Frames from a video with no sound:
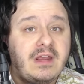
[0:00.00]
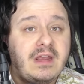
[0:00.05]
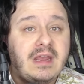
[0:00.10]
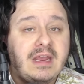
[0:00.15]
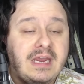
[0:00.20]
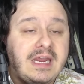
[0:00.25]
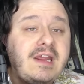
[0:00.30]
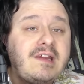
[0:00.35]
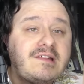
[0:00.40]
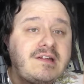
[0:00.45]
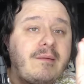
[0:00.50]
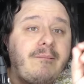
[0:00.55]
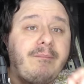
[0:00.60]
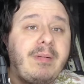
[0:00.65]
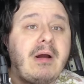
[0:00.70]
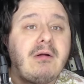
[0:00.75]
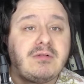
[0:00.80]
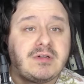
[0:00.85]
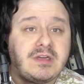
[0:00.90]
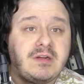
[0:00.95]
He's
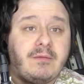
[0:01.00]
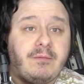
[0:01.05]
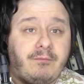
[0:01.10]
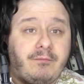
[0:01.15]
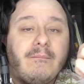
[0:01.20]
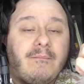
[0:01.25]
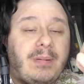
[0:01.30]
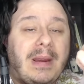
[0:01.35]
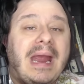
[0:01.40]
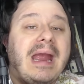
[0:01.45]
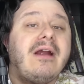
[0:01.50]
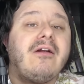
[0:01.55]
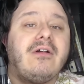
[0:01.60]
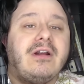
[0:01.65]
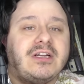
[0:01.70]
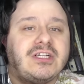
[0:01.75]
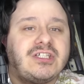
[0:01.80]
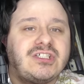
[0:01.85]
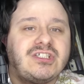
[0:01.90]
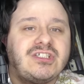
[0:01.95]
about to
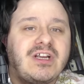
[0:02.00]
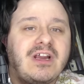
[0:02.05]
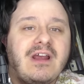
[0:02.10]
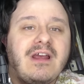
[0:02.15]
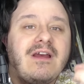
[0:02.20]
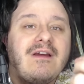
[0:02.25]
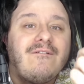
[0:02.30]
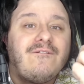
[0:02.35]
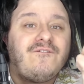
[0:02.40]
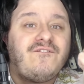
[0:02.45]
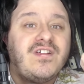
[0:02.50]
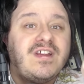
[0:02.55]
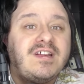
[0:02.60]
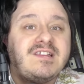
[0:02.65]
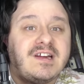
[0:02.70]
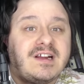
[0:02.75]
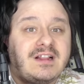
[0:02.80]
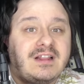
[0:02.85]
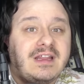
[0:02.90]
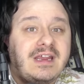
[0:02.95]
perish
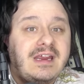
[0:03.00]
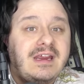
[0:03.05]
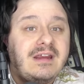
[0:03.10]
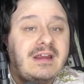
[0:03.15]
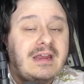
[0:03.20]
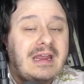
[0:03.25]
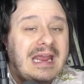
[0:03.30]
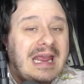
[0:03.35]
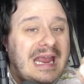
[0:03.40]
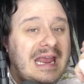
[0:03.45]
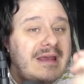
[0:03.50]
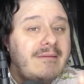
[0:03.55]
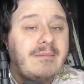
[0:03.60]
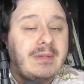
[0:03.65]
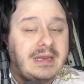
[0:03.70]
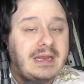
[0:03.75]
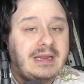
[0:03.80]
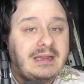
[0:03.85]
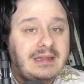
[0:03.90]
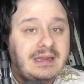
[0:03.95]
physically,
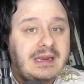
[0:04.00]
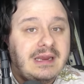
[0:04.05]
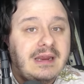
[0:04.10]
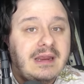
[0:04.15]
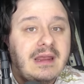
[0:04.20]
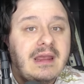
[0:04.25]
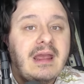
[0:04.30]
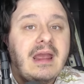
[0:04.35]
imminently.